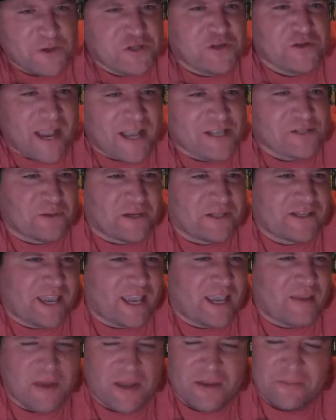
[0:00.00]
guys would have
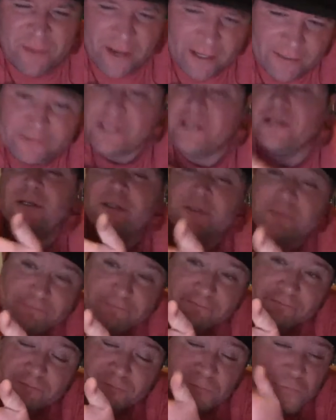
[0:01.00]
came in, but
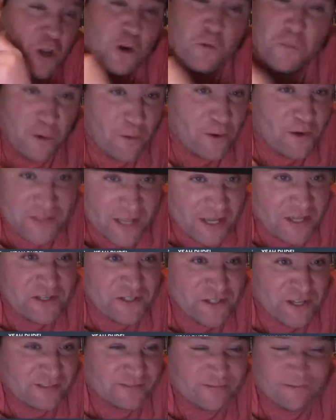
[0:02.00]
no worries that you
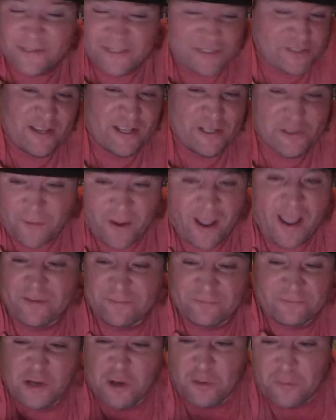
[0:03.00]
didn't. It's it's
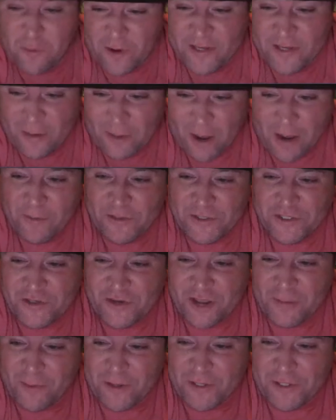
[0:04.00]
fine. No worries. I, I wish you.
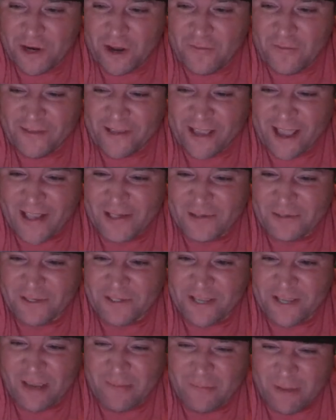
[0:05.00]
I wish all the guys would have
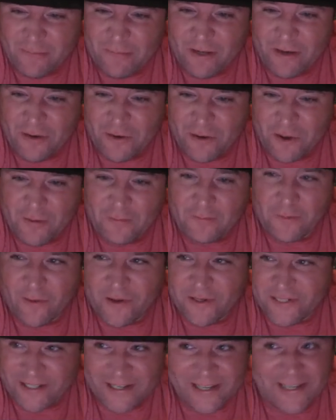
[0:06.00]
came in, but no
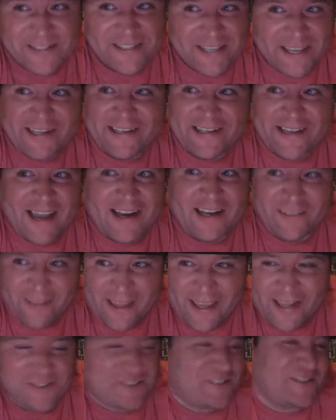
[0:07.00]
worries. It is getting kind of
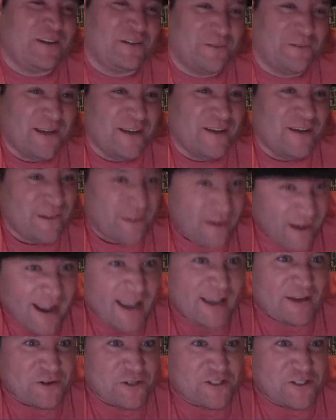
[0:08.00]
late, so
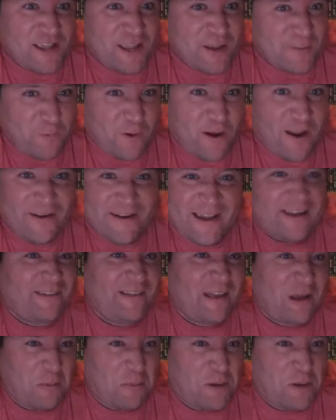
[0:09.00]
I understand why not a
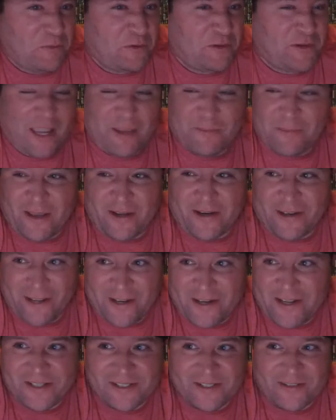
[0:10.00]
lot of people came in.
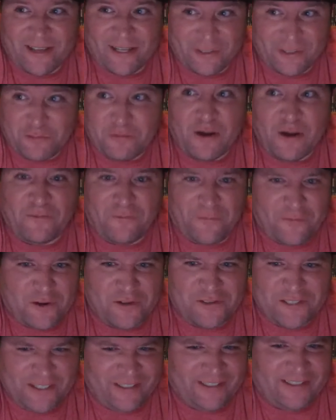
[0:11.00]
It is like 12,
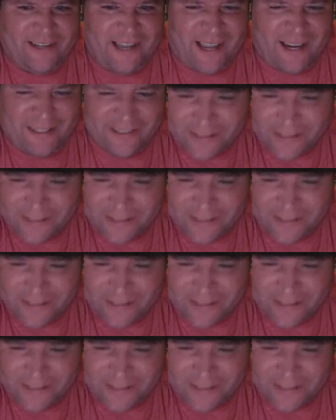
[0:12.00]
13 at night.